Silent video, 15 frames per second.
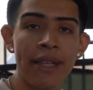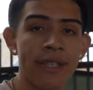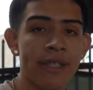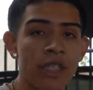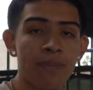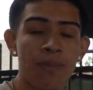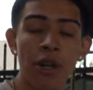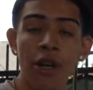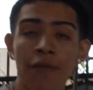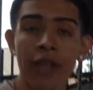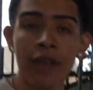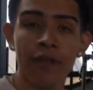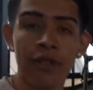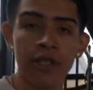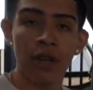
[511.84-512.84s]
This is
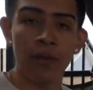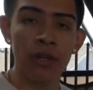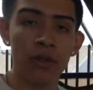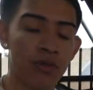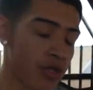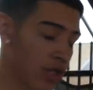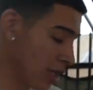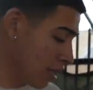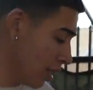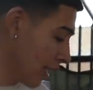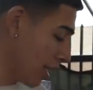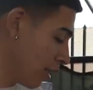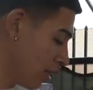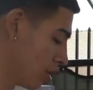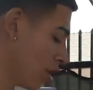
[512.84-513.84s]
perfect for someone who's just
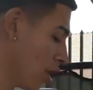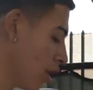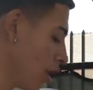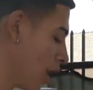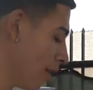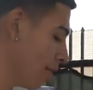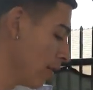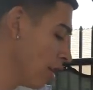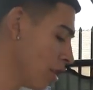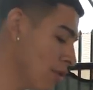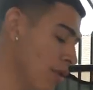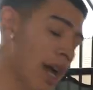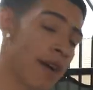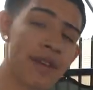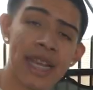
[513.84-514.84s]
looking to start off.
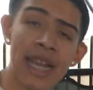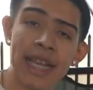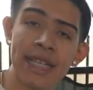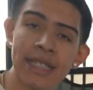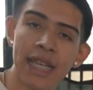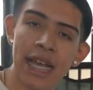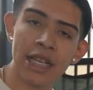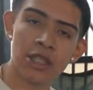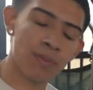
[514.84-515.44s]
You have a nice gas